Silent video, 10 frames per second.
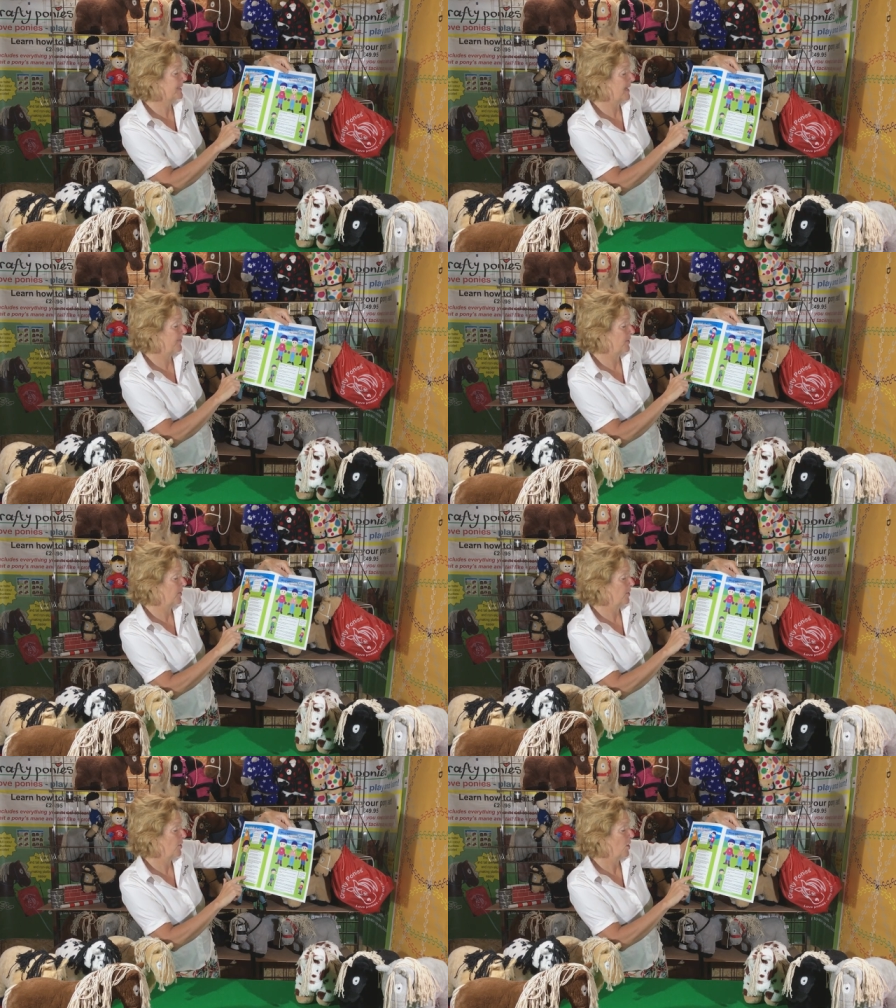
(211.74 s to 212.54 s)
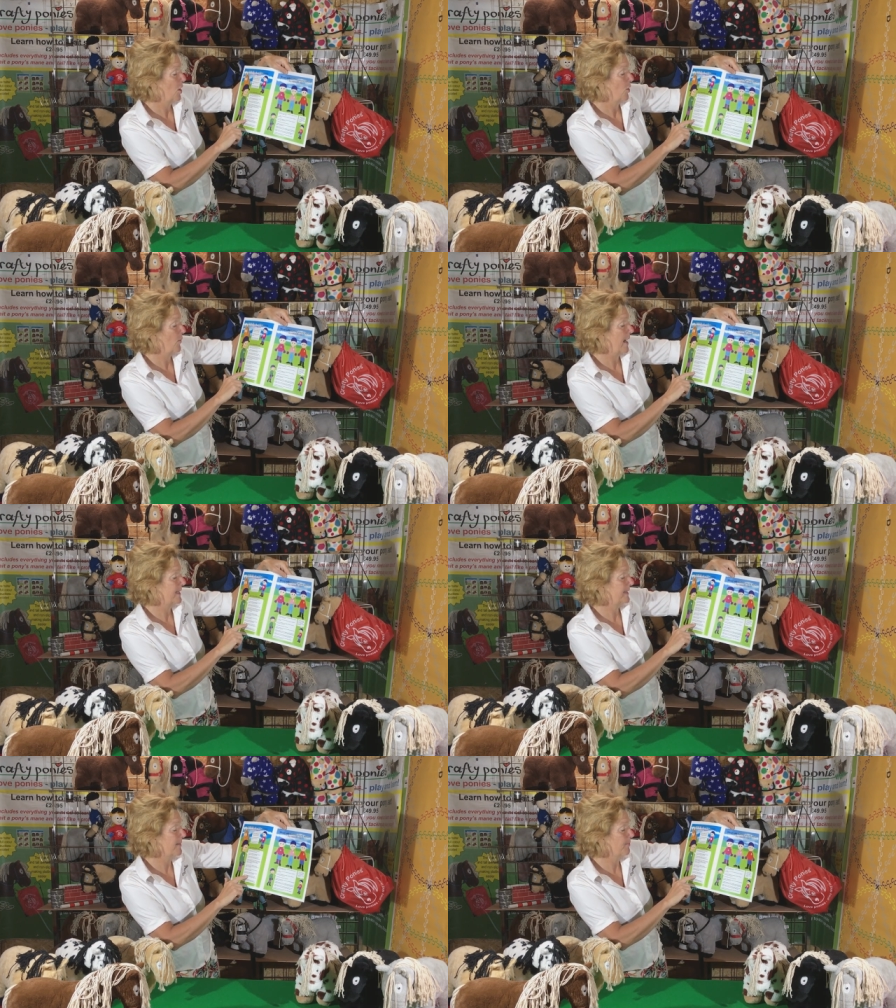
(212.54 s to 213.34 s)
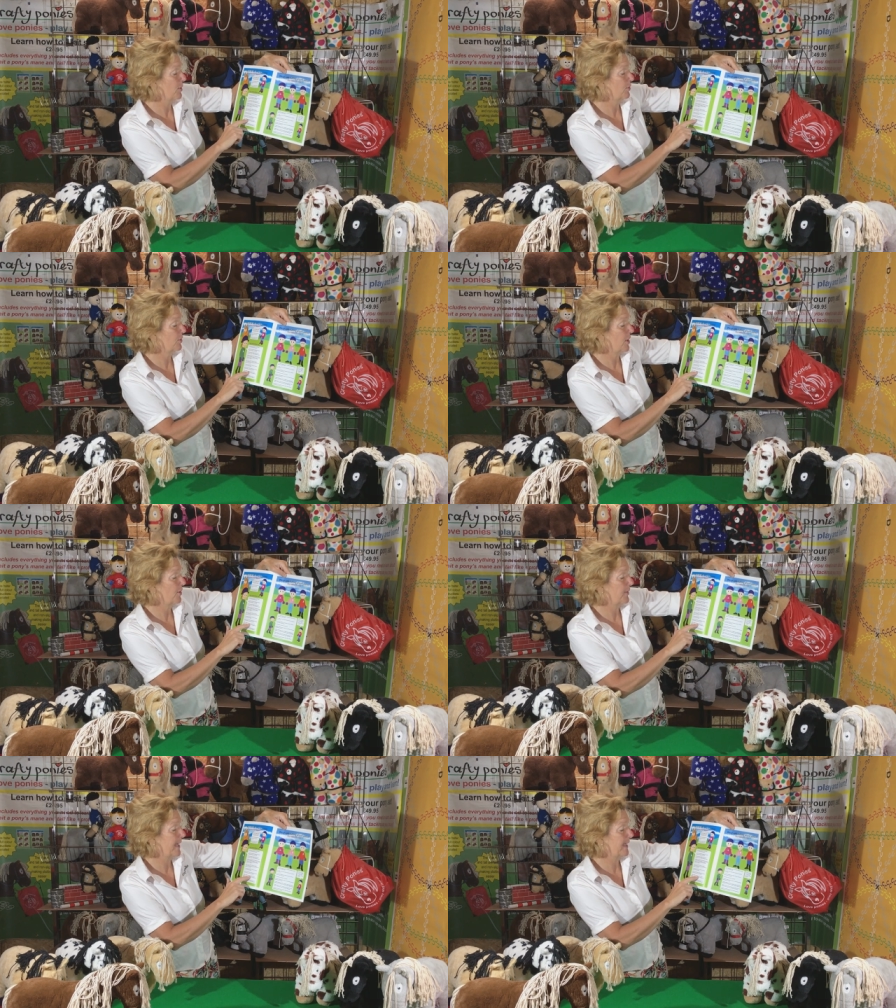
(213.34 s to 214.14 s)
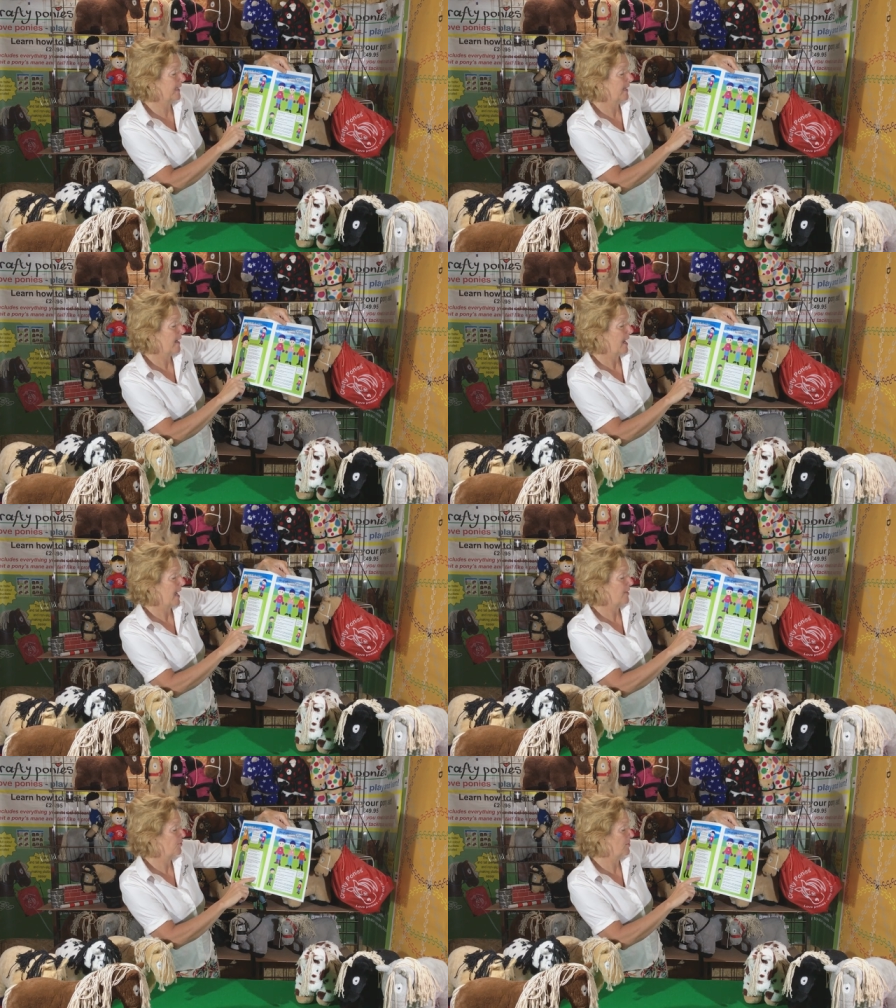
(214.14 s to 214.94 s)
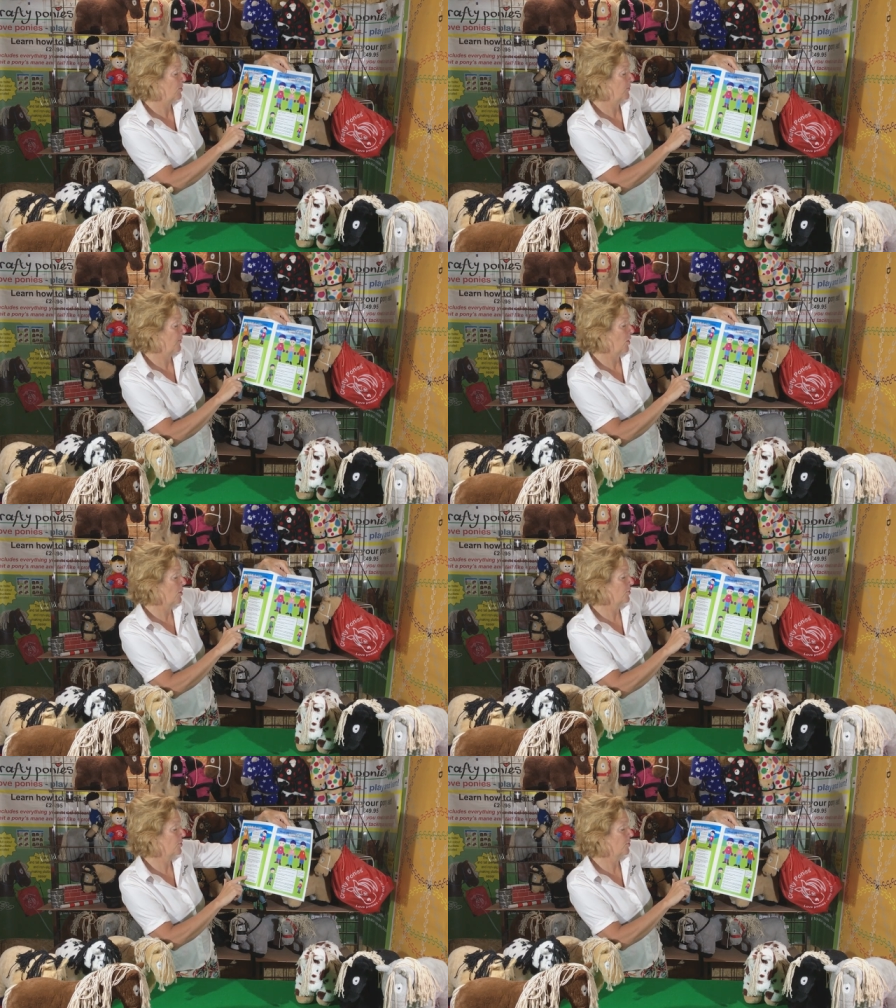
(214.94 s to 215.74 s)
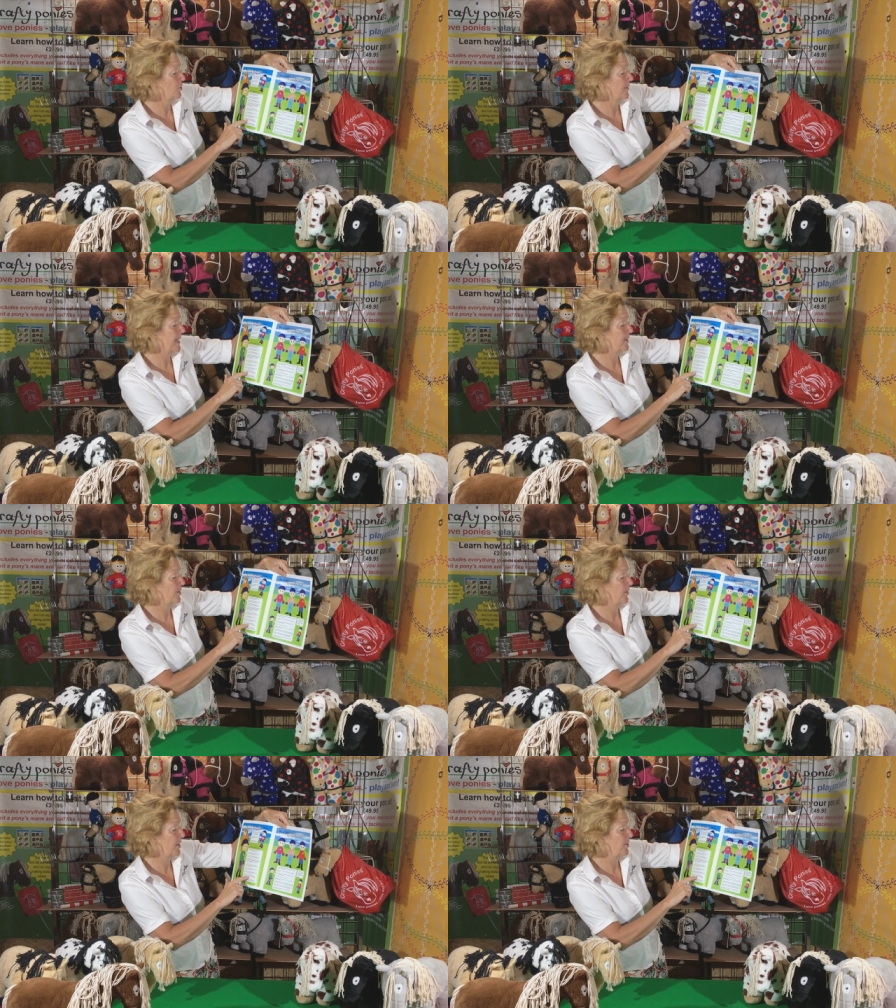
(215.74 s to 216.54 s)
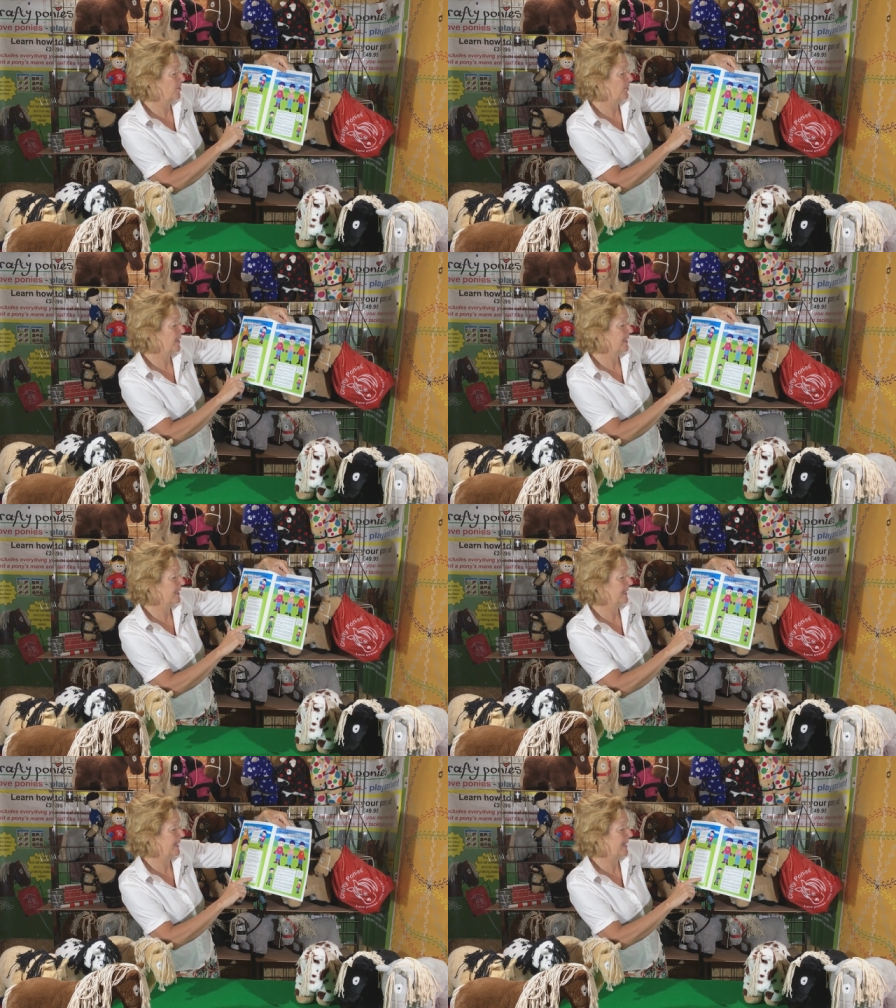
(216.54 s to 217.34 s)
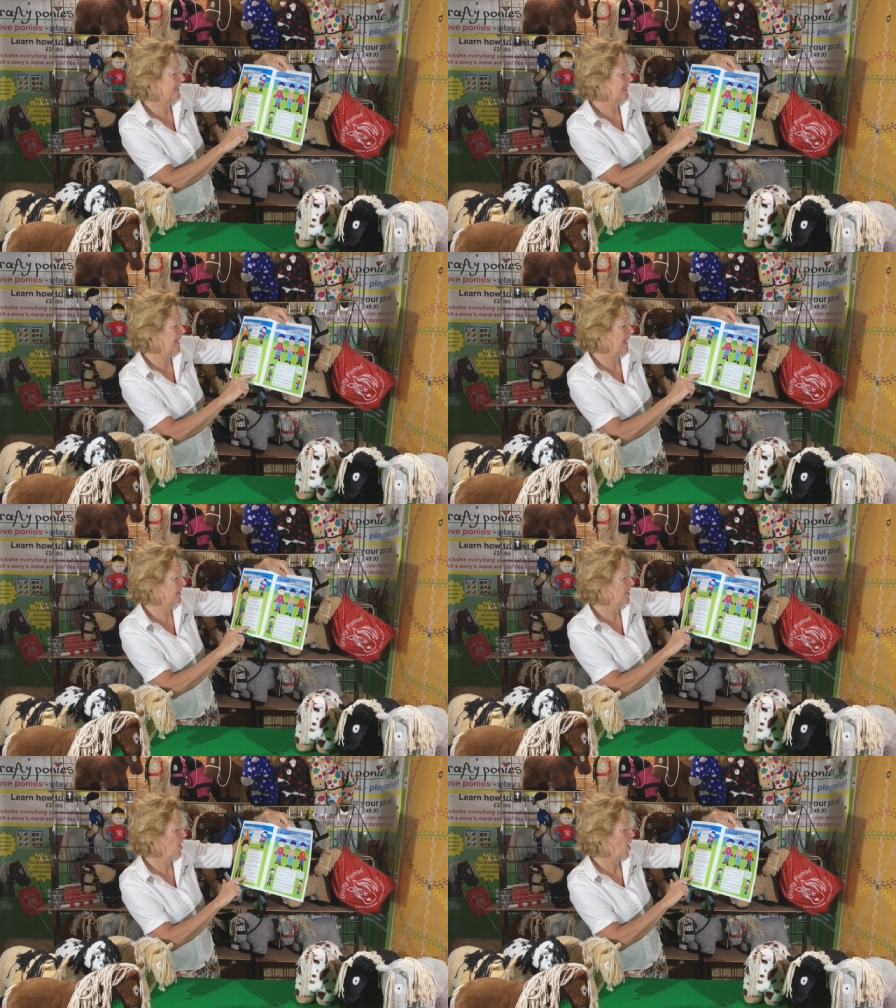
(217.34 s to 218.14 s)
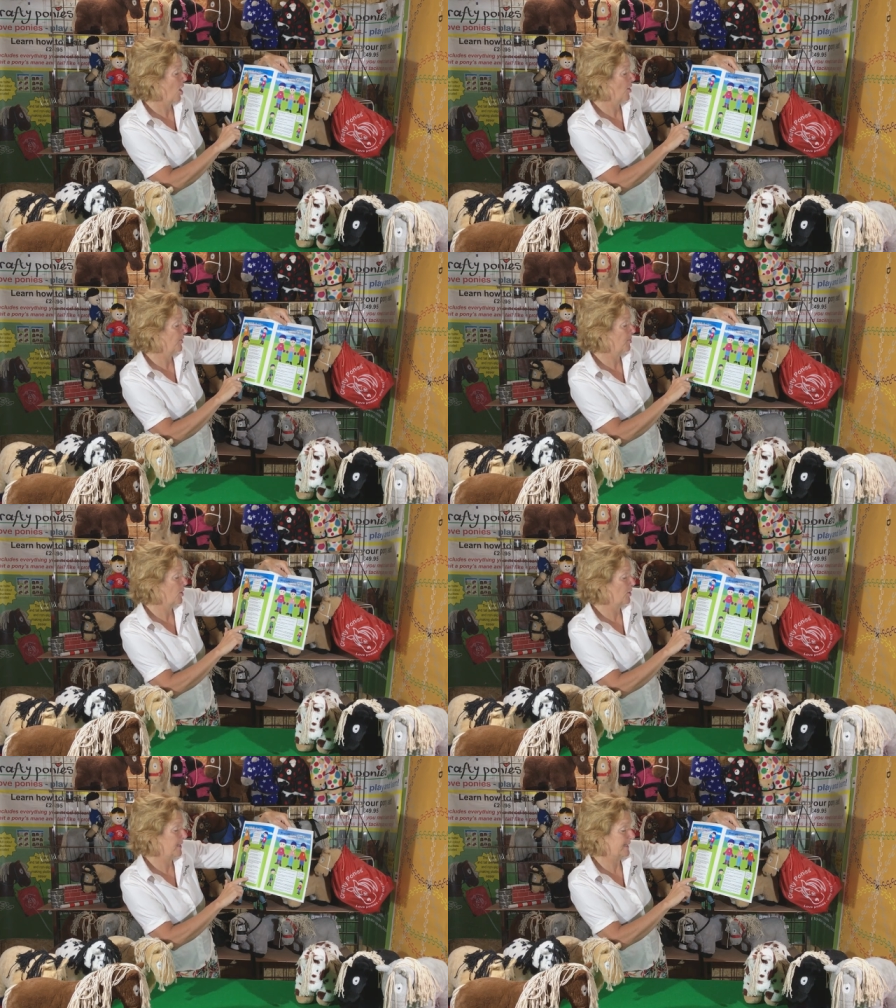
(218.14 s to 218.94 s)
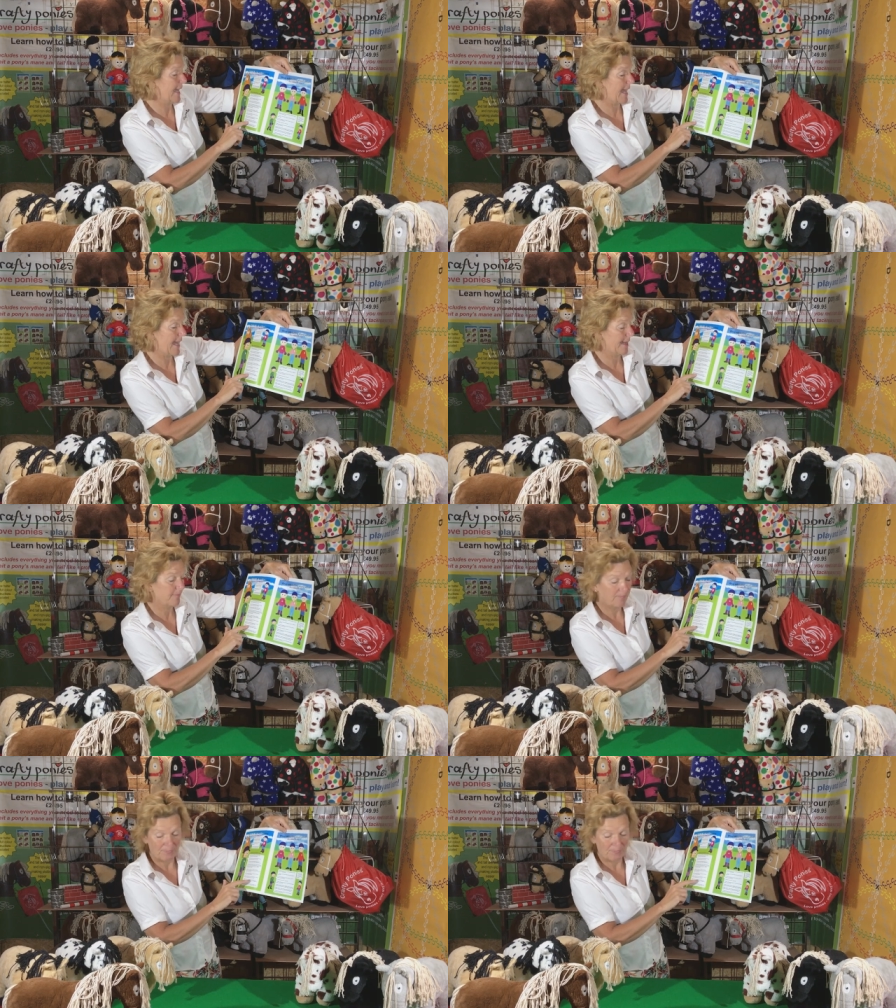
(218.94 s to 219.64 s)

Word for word: seven, wear simple clothing and remove all jewellery so that nothing can get snagged on the pony's hair.